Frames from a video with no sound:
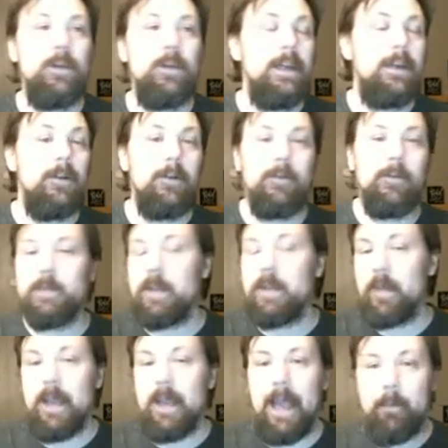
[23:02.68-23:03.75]
week or
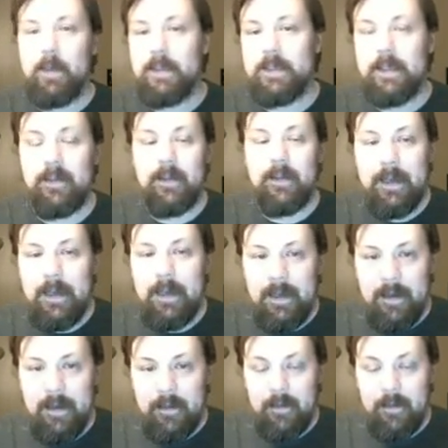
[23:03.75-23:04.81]
something happens and
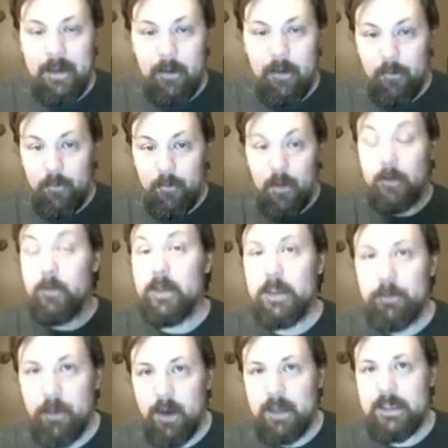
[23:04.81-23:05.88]
they don't follow
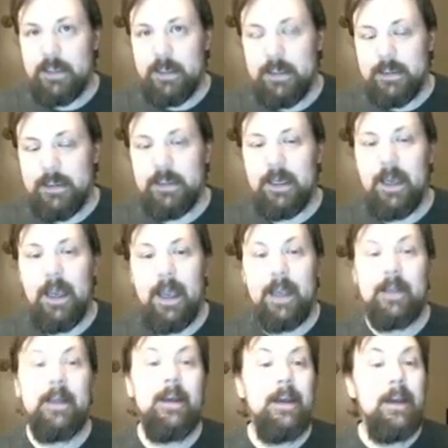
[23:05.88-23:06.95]
this process
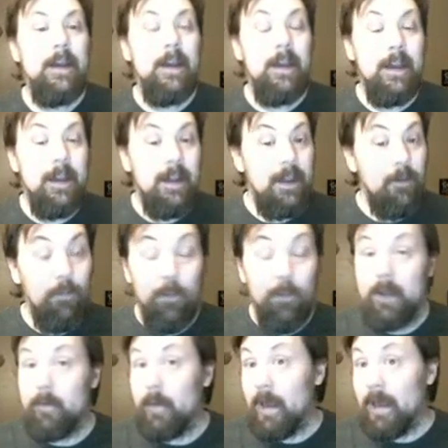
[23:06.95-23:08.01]
and
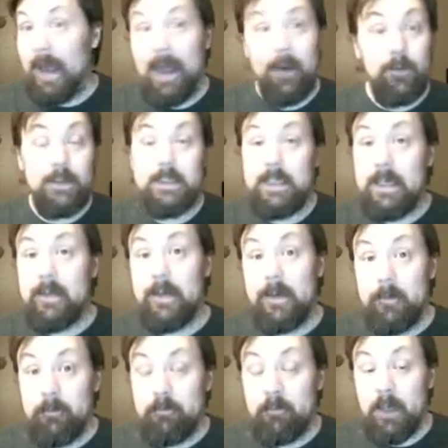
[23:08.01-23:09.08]
I don't see
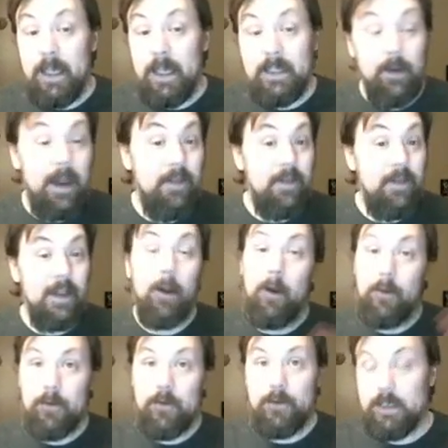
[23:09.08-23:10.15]
them. And so I think,
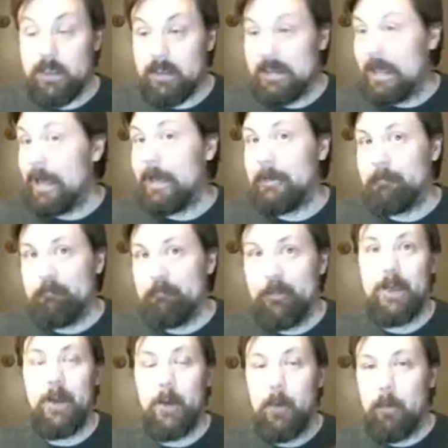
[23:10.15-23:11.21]
oh, they're just not,
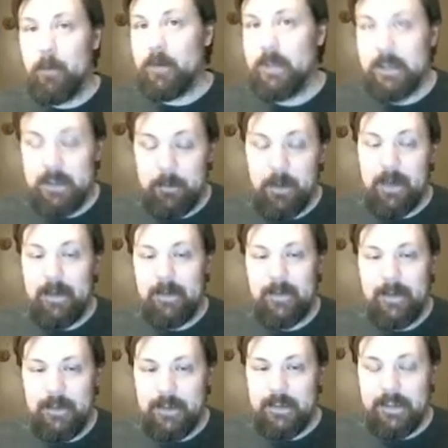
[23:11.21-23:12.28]
participating.
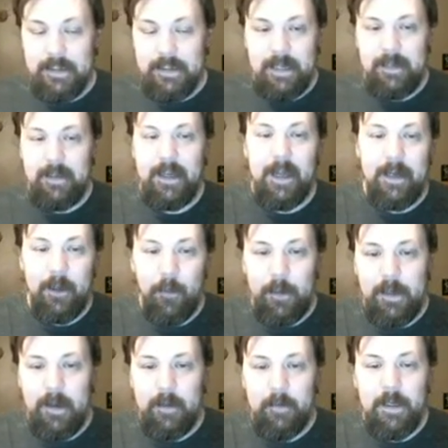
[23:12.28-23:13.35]
They just decided to kind of
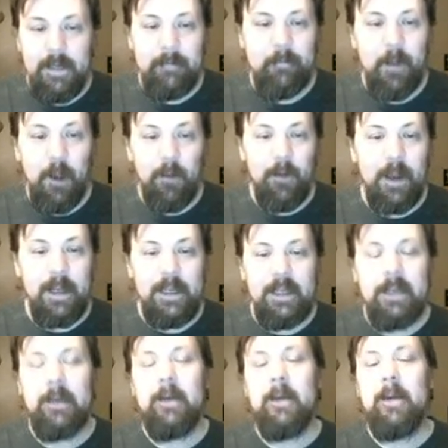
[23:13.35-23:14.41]
quit on me already.